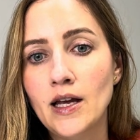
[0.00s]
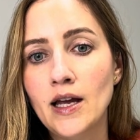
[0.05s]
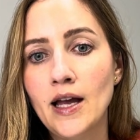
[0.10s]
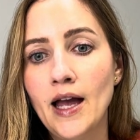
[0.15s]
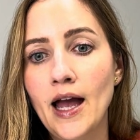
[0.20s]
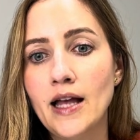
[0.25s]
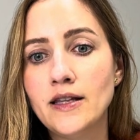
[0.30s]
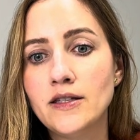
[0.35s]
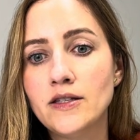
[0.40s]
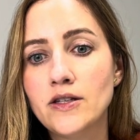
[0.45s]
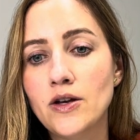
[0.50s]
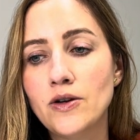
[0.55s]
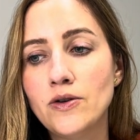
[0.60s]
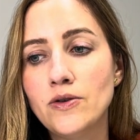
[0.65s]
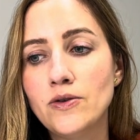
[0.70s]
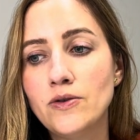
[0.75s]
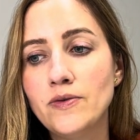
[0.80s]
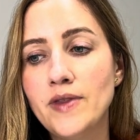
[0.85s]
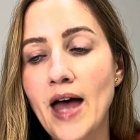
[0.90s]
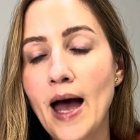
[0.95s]
And
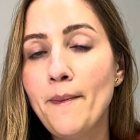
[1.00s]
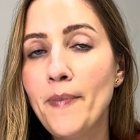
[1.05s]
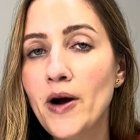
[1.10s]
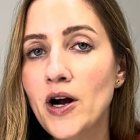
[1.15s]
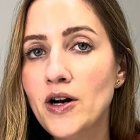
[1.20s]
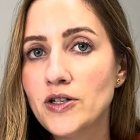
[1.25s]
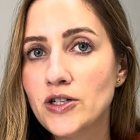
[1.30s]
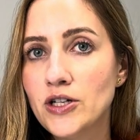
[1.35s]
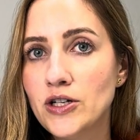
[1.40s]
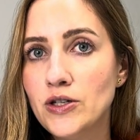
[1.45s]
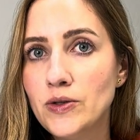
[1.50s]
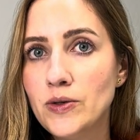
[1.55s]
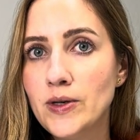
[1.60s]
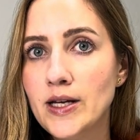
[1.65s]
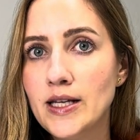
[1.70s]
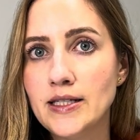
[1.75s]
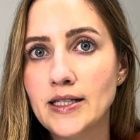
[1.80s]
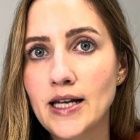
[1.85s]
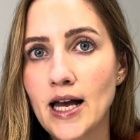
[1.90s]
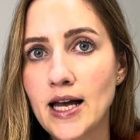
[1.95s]
so that part 2
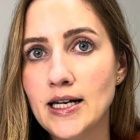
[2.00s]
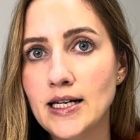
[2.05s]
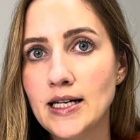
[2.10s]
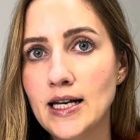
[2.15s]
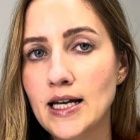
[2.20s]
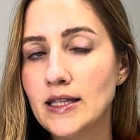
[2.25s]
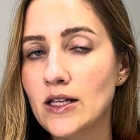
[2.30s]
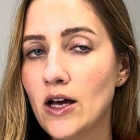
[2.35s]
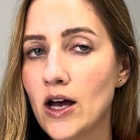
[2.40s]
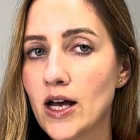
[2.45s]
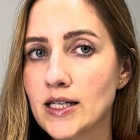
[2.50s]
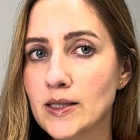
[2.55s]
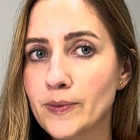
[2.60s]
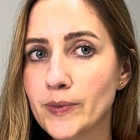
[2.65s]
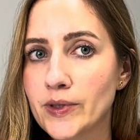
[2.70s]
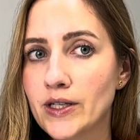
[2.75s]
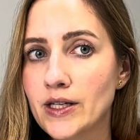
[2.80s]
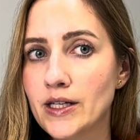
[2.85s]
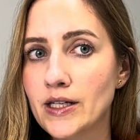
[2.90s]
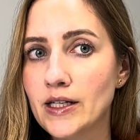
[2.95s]
is done in the
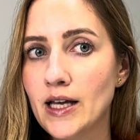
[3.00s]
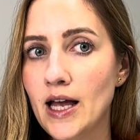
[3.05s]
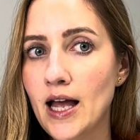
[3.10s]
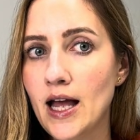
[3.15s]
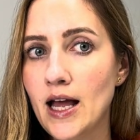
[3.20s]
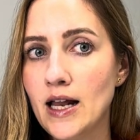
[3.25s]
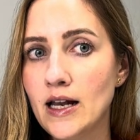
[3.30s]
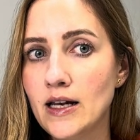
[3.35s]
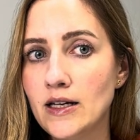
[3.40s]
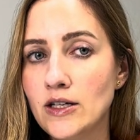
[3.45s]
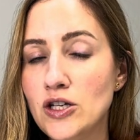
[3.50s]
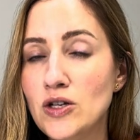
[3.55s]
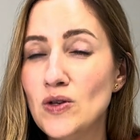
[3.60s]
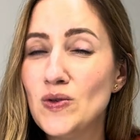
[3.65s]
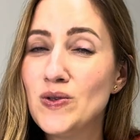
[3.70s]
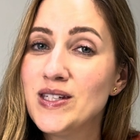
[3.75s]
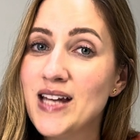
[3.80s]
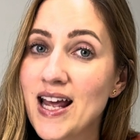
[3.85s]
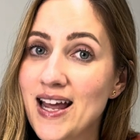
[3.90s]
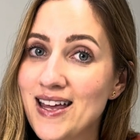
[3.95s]
hospital, and you
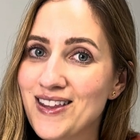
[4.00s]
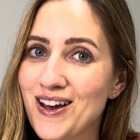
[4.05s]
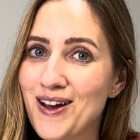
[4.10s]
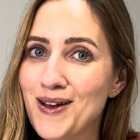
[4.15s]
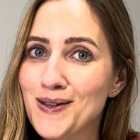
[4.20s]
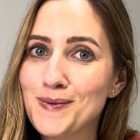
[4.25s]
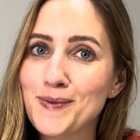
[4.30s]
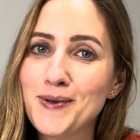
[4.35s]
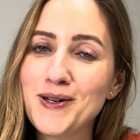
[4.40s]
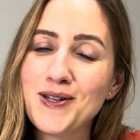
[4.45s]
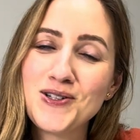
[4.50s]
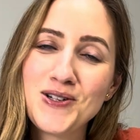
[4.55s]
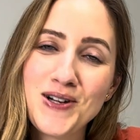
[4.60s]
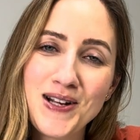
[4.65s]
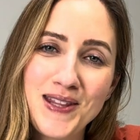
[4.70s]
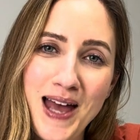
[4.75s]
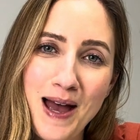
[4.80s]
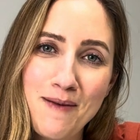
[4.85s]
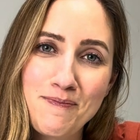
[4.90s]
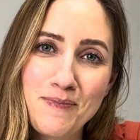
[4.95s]
stay in the hospital during
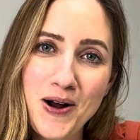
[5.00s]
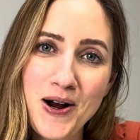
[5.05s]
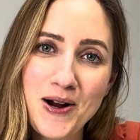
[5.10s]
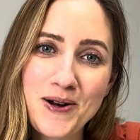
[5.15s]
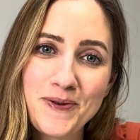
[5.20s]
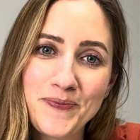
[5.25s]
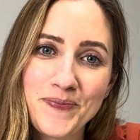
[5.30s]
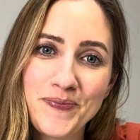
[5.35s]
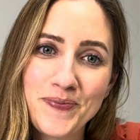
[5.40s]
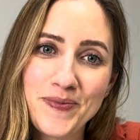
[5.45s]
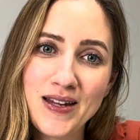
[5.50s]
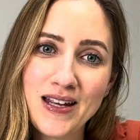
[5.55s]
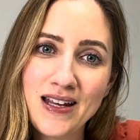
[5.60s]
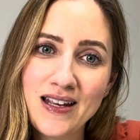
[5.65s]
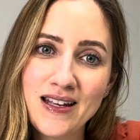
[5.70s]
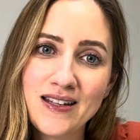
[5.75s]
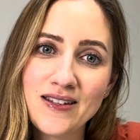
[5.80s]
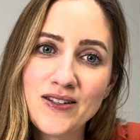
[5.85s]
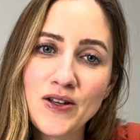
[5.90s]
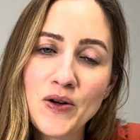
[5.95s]
that part.
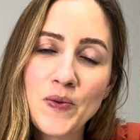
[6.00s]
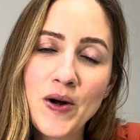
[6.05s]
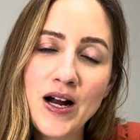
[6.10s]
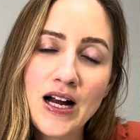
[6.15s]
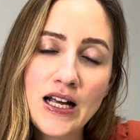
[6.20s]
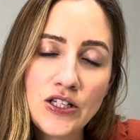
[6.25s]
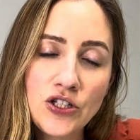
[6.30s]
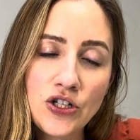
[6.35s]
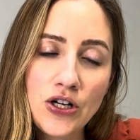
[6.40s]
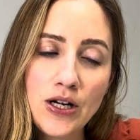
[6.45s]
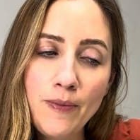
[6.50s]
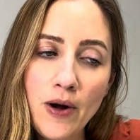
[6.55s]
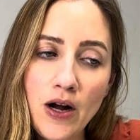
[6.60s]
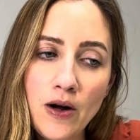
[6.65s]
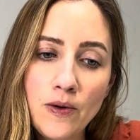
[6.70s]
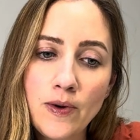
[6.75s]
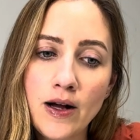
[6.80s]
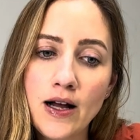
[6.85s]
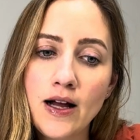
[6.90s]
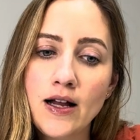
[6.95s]
So whereas during part
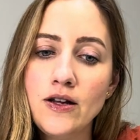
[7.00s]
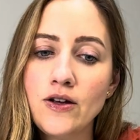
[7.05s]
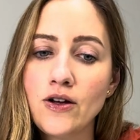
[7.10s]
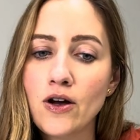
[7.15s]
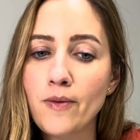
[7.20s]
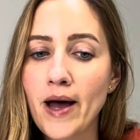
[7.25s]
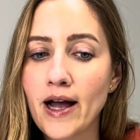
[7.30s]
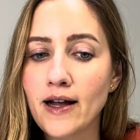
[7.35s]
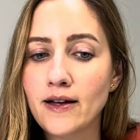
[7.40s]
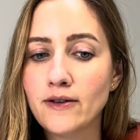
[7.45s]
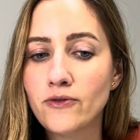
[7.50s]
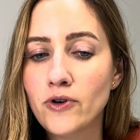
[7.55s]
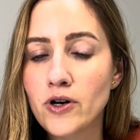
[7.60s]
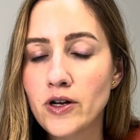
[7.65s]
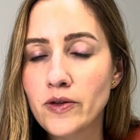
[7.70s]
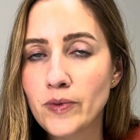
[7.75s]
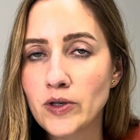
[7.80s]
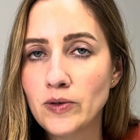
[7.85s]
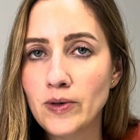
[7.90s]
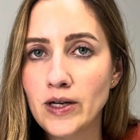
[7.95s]
1, you go back and forth
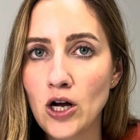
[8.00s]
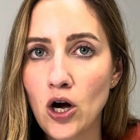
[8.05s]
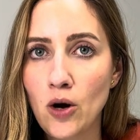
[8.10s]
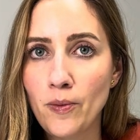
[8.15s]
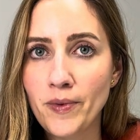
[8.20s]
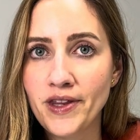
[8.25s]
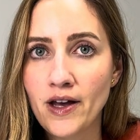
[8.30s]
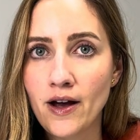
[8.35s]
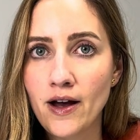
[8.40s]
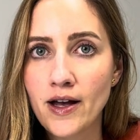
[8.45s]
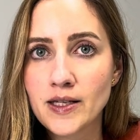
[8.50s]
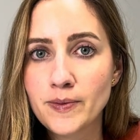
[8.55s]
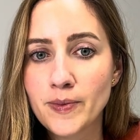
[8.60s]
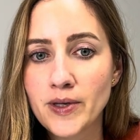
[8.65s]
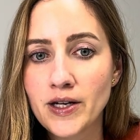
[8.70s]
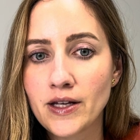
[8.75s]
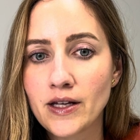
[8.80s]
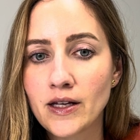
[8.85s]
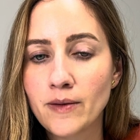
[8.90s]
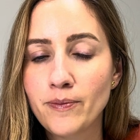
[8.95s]
between home and the
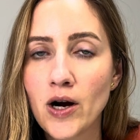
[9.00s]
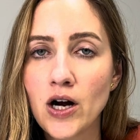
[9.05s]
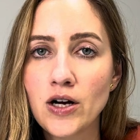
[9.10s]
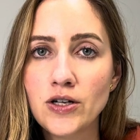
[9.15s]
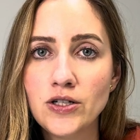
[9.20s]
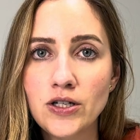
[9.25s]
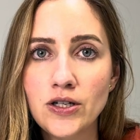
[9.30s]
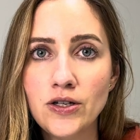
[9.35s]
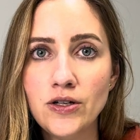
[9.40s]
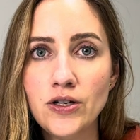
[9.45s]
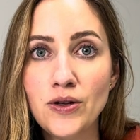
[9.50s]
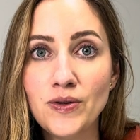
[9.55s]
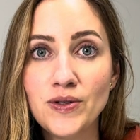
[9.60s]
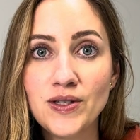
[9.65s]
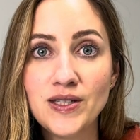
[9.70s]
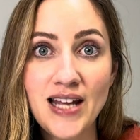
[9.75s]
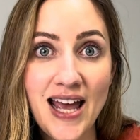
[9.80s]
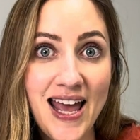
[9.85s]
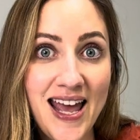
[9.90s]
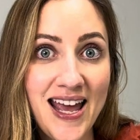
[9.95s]
hospital, part 2, you
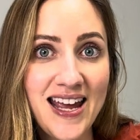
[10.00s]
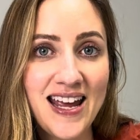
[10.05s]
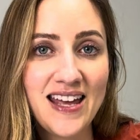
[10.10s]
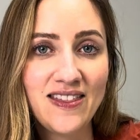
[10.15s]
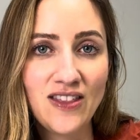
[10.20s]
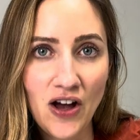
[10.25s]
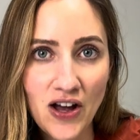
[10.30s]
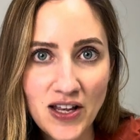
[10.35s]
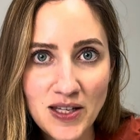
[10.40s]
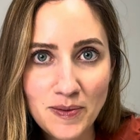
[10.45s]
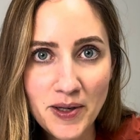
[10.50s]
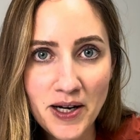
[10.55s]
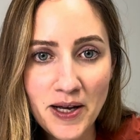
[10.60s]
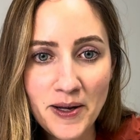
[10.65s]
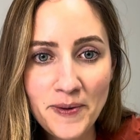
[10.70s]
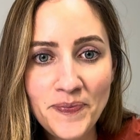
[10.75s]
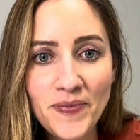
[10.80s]
stay in the hospital,